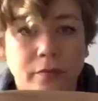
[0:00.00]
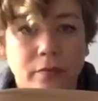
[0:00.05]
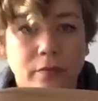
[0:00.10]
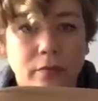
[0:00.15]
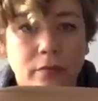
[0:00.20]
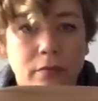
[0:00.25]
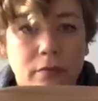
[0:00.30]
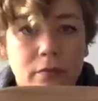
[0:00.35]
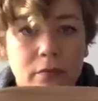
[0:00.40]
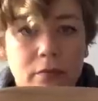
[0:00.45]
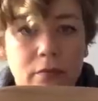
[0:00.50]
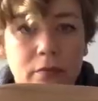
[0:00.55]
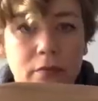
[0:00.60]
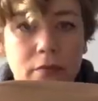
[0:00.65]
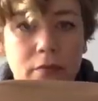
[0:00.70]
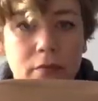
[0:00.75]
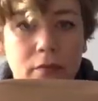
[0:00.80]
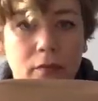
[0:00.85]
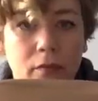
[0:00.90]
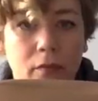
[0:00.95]

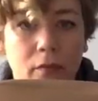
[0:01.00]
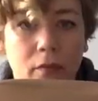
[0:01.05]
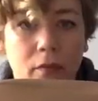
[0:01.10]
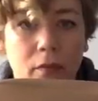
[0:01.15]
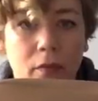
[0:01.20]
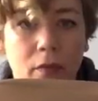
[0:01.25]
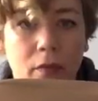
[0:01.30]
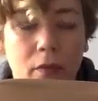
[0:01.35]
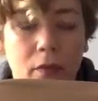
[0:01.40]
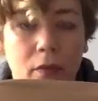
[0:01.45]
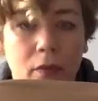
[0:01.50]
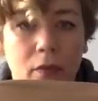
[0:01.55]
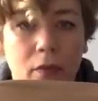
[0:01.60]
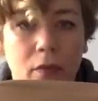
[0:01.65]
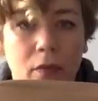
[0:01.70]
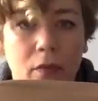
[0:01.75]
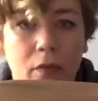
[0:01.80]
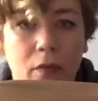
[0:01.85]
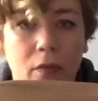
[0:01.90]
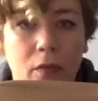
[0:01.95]

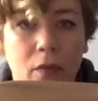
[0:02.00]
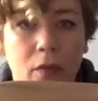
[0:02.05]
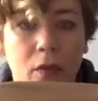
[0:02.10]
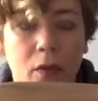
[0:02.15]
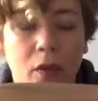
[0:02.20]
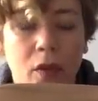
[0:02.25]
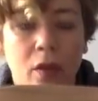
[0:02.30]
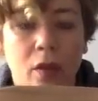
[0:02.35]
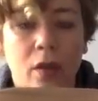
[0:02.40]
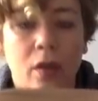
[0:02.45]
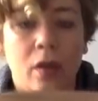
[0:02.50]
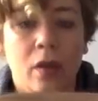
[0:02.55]
Nothing is said.